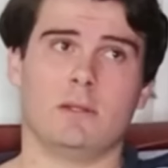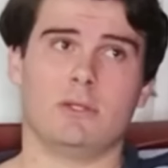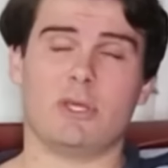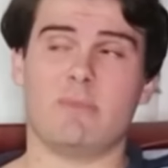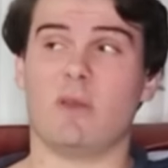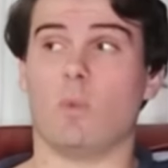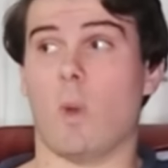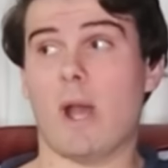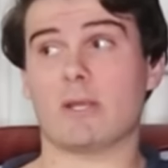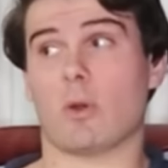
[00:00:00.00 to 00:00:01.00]
Do you mean
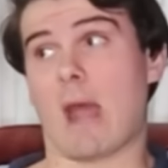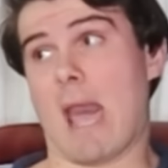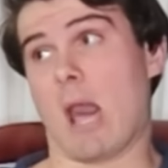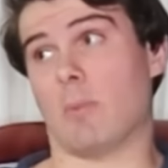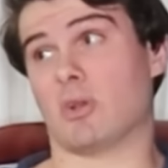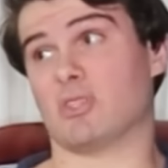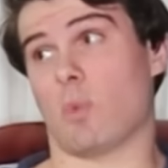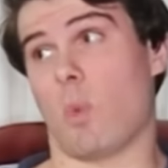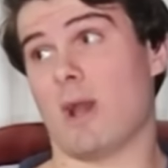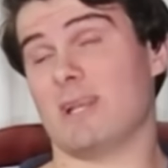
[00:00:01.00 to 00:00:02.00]
what or how? Because
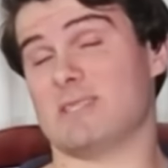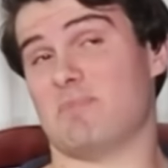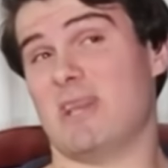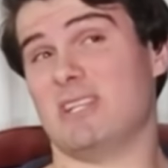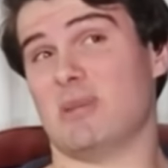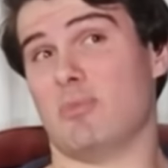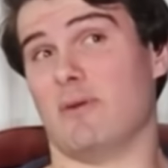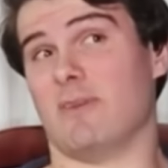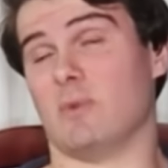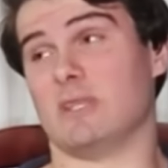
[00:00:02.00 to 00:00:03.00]
the what is a PG
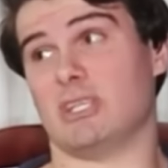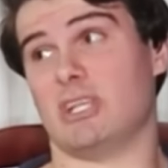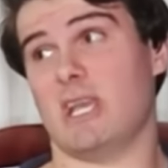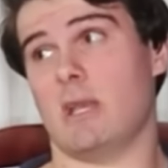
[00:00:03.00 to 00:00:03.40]
movie with the G